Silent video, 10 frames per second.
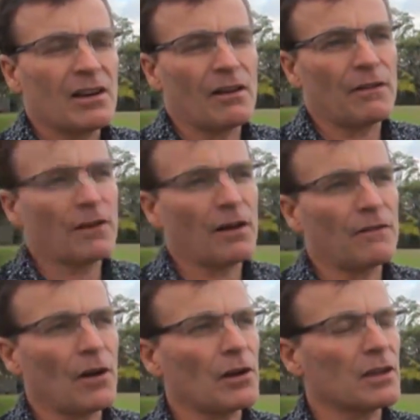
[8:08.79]
of
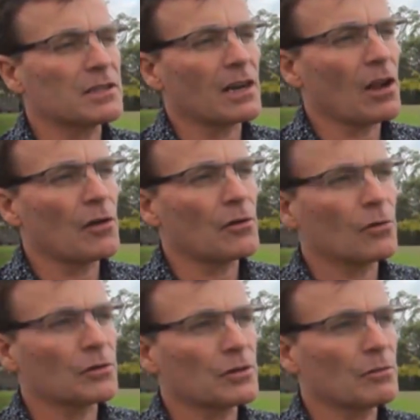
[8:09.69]
uh, photos that are loaded
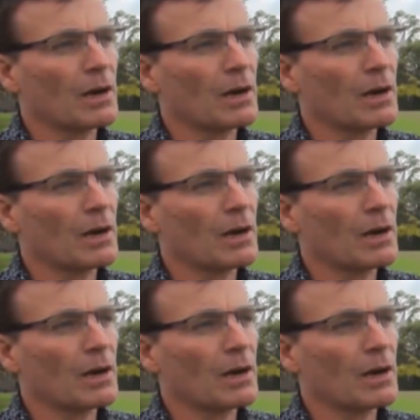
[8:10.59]
onto